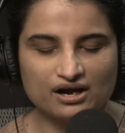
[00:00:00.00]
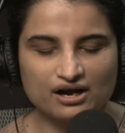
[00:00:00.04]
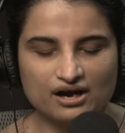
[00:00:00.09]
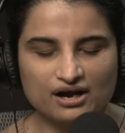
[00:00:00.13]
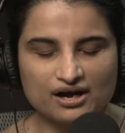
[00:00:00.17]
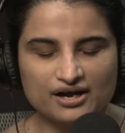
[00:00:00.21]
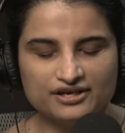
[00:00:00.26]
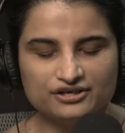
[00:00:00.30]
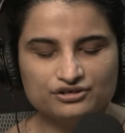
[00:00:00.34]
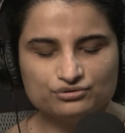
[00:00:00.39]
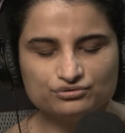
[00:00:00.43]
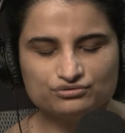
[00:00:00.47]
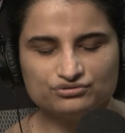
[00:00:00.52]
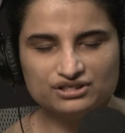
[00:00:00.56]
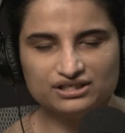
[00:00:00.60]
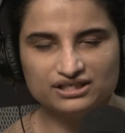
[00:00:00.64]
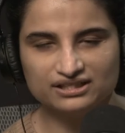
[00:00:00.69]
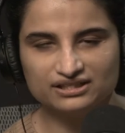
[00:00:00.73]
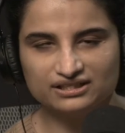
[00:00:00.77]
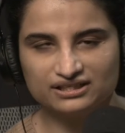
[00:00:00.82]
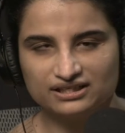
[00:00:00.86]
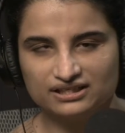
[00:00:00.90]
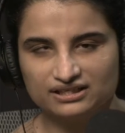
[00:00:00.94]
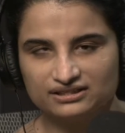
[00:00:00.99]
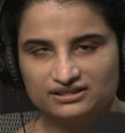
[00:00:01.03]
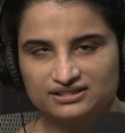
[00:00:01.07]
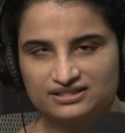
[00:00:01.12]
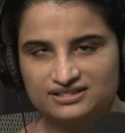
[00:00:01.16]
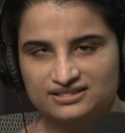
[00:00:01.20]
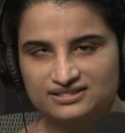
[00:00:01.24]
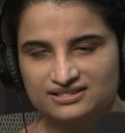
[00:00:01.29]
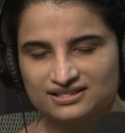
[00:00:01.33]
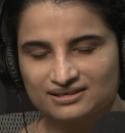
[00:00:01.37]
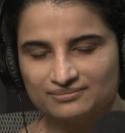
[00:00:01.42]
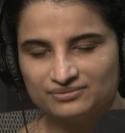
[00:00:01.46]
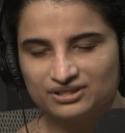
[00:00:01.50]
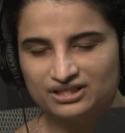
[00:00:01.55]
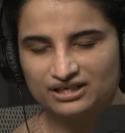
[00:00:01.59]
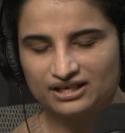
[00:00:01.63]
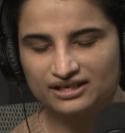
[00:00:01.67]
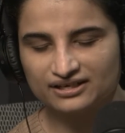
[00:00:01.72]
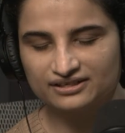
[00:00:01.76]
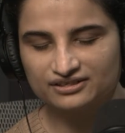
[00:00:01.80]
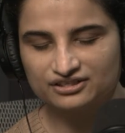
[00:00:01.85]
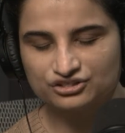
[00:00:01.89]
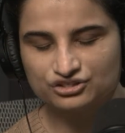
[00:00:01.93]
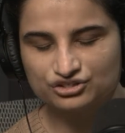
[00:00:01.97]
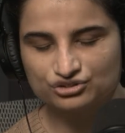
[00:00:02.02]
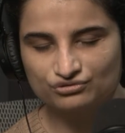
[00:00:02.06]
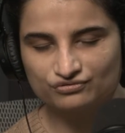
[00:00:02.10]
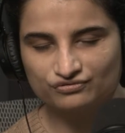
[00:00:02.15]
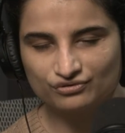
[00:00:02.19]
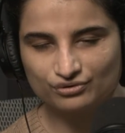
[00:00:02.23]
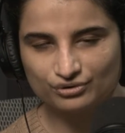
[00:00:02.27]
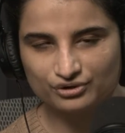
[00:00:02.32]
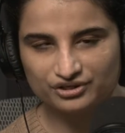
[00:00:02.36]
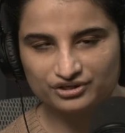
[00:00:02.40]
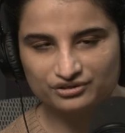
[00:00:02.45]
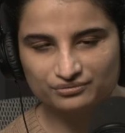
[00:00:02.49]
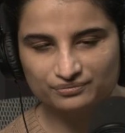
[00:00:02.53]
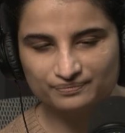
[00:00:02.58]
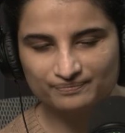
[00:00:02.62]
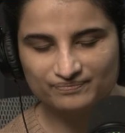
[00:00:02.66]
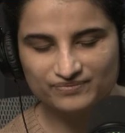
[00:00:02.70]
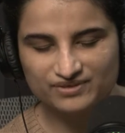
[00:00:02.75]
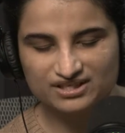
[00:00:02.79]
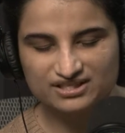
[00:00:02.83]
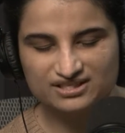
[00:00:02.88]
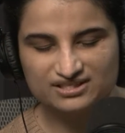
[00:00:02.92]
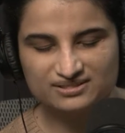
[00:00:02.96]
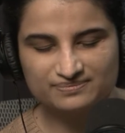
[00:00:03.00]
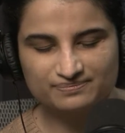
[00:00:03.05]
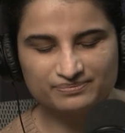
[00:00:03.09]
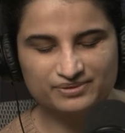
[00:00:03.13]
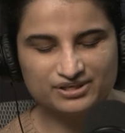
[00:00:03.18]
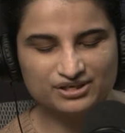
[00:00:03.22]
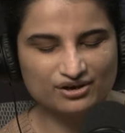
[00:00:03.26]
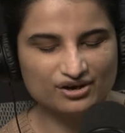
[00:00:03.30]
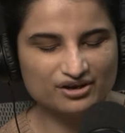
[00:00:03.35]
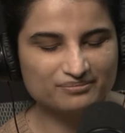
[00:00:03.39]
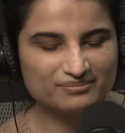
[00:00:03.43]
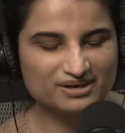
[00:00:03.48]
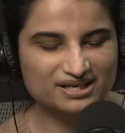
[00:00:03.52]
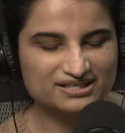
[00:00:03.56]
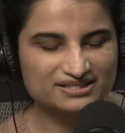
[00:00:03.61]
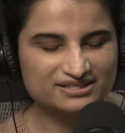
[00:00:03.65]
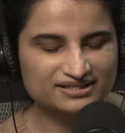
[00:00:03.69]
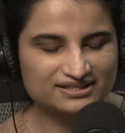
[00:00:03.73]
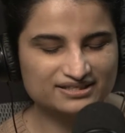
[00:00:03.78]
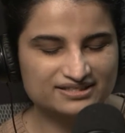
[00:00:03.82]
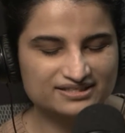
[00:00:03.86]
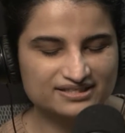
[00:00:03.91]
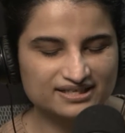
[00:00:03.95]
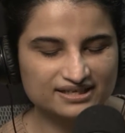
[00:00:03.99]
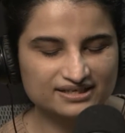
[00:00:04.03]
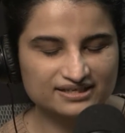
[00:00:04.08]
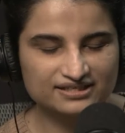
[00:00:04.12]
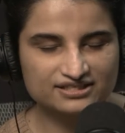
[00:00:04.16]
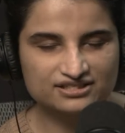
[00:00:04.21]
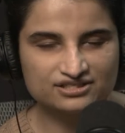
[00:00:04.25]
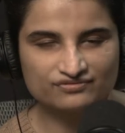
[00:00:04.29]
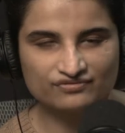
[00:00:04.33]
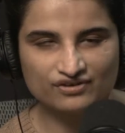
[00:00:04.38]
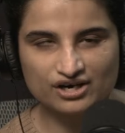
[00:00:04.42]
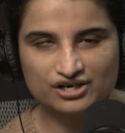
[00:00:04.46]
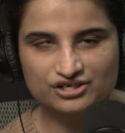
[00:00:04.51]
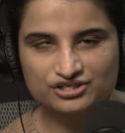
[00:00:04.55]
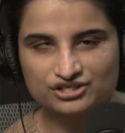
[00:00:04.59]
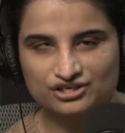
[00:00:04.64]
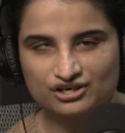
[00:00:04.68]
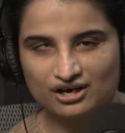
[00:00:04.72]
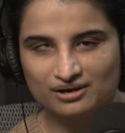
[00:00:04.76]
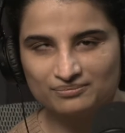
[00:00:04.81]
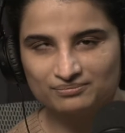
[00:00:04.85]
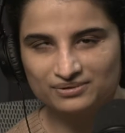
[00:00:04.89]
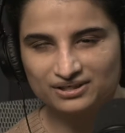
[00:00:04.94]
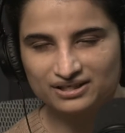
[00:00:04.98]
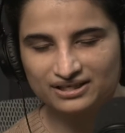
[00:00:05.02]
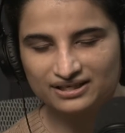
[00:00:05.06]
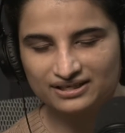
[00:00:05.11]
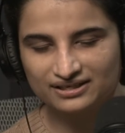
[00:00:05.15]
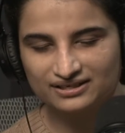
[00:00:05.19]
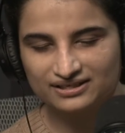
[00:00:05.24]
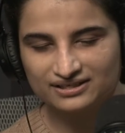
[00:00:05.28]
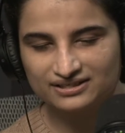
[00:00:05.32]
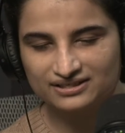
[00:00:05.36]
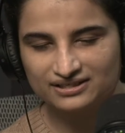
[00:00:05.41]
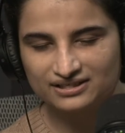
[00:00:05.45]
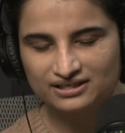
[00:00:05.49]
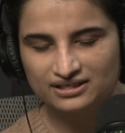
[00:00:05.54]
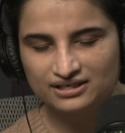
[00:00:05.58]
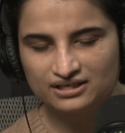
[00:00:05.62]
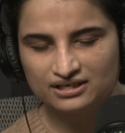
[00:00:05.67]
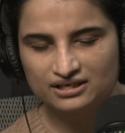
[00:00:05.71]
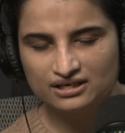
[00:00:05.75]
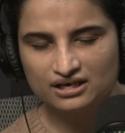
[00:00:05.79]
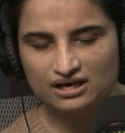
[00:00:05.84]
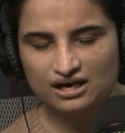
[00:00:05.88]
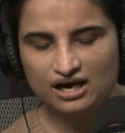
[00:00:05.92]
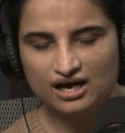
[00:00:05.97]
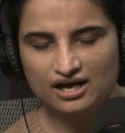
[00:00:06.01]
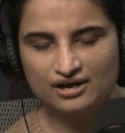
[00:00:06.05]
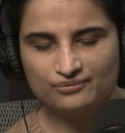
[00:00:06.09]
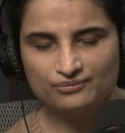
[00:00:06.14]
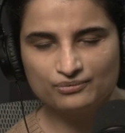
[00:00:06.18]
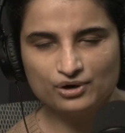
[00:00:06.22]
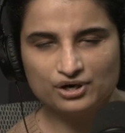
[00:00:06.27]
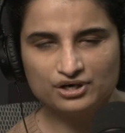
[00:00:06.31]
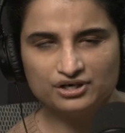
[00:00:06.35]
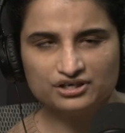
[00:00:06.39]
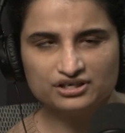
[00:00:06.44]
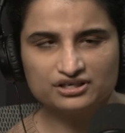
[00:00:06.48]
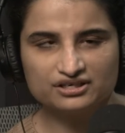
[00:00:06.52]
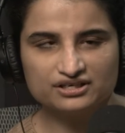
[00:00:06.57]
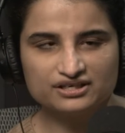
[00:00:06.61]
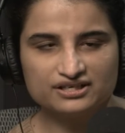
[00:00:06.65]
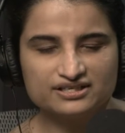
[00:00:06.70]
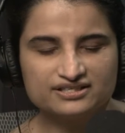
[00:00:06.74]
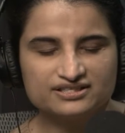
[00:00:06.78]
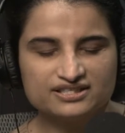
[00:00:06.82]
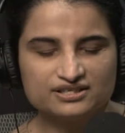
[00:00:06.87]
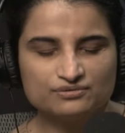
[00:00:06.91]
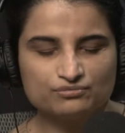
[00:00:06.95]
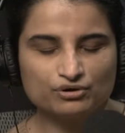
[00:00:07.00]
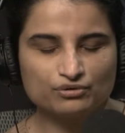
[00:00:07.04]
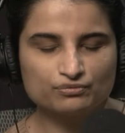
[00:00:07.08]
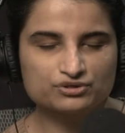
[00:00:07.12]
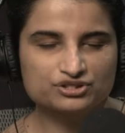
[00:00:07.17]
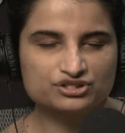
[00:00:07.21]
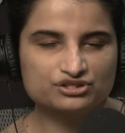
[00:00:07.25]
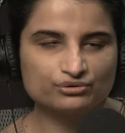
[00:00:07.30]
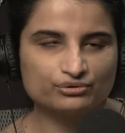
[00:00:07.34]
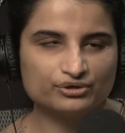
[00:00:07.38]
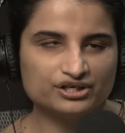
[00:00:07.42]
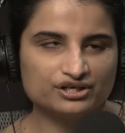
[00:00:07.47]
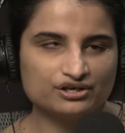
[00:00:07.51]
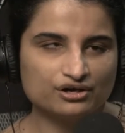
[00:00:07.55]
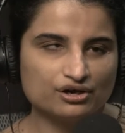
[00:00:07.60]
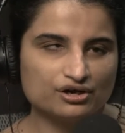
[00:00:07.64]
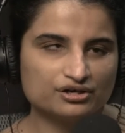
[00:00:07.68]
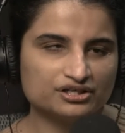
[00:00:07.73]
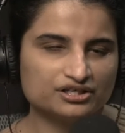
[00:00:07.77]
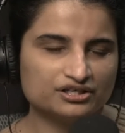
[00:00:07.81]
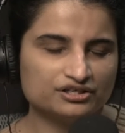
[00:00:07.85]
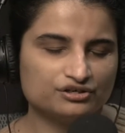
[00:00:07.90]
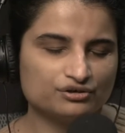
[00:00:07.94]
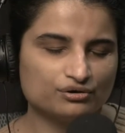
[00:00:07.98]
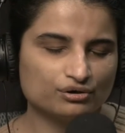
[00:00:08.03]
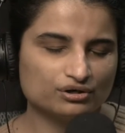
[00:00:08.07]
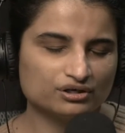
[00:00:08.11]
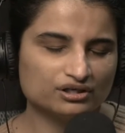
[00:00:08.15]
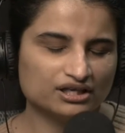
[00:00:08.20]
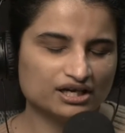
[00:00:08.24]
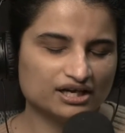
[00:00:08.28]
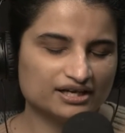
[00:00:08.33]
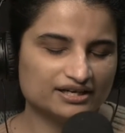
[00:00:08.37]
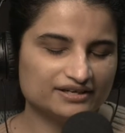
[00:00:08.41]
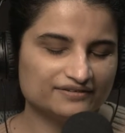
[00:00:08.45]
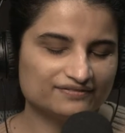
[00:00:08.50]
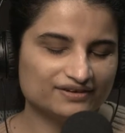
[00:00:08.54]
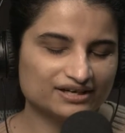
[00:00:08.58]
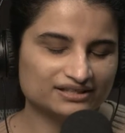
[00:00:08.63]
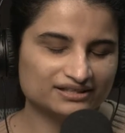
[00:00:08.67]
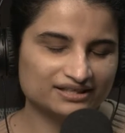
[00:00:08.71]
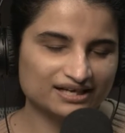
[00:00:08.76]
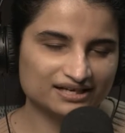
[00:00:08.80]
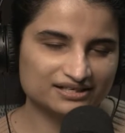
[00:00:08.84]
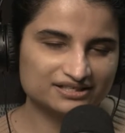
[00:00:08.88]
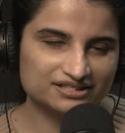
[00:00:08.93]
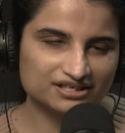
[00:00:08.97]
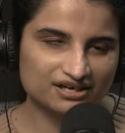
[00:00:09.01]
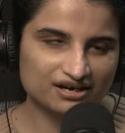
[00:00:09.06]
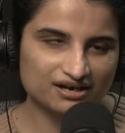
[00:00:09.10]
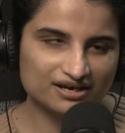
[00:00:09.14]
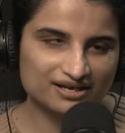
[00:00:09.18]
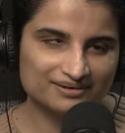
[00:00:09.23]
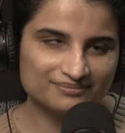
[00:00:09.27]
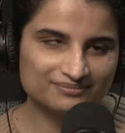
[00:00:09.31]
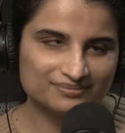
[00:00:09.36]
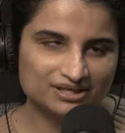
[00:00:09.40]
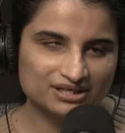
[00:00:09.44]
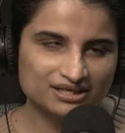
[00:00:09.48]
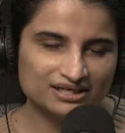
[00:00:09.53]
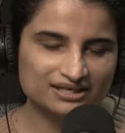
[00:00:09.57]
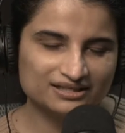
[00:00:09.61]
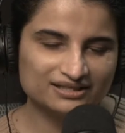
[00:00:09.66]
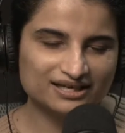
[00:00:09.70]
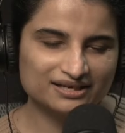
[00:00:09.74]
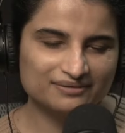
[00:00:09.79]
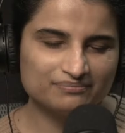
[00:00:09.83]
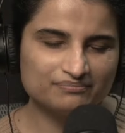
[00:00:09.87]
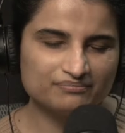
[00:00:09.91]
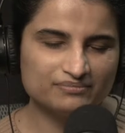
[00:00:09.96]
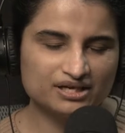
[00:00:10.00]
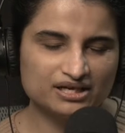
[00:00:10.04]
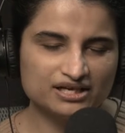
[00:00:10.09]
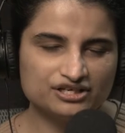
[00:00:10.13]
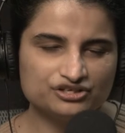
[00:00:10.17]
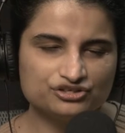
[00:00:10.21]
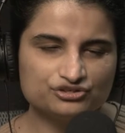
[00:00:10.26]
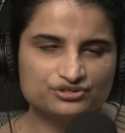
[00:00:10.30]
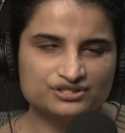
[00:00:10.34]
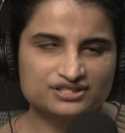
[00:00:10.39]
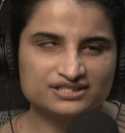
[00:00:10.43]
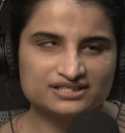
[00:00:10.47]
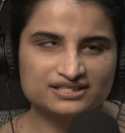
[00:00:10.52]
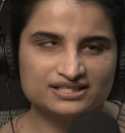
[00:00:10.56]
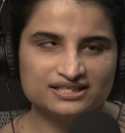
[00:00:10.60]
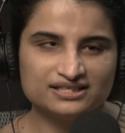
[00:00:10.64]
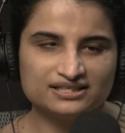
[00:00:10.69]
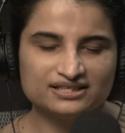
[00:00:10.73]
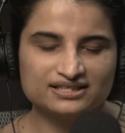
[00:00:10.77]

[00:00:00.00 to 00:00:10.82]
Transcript: I don't really think this is something I can do for you. It's beyond my skill set. It's far too complicated. I wonder, Izzy, what was going on in your life at that time that made you see